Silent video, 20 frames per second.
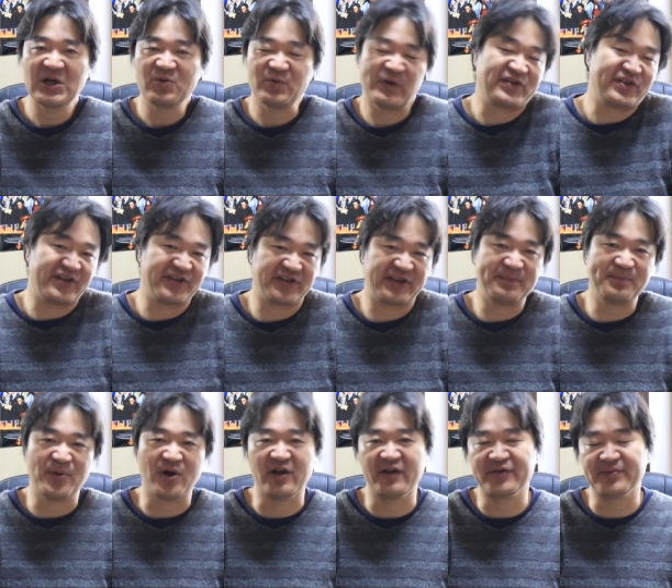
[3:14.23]
which is
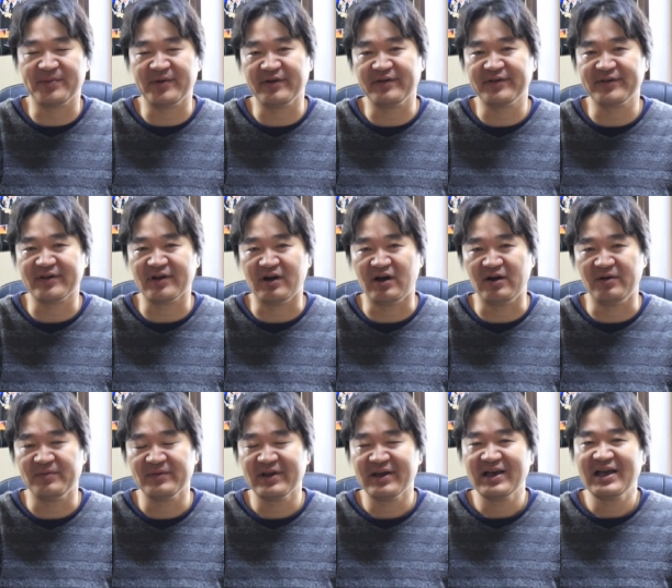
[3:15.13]
impossible. So
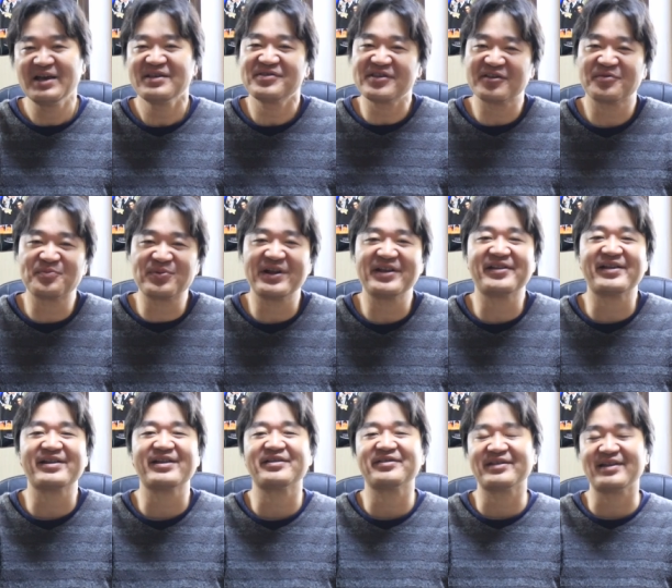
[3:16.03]
just please
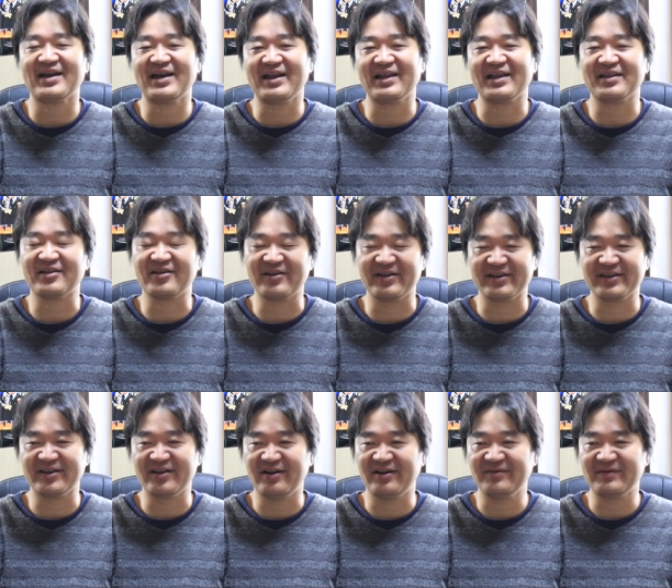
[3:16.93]
understand, uh,
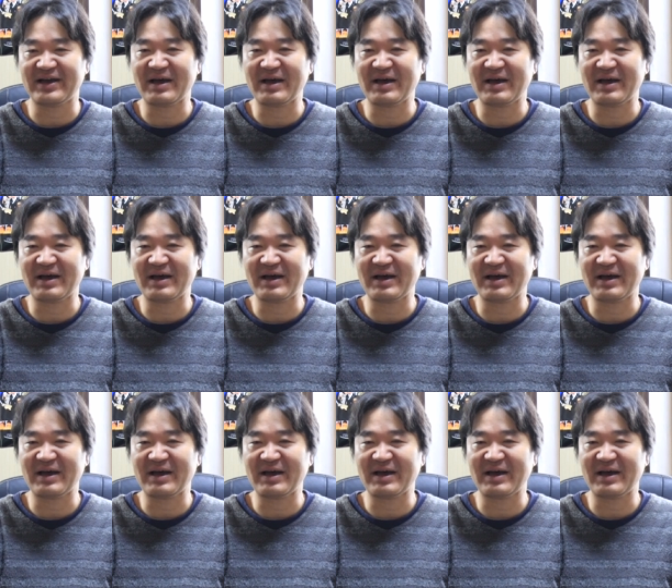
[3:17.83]
you know,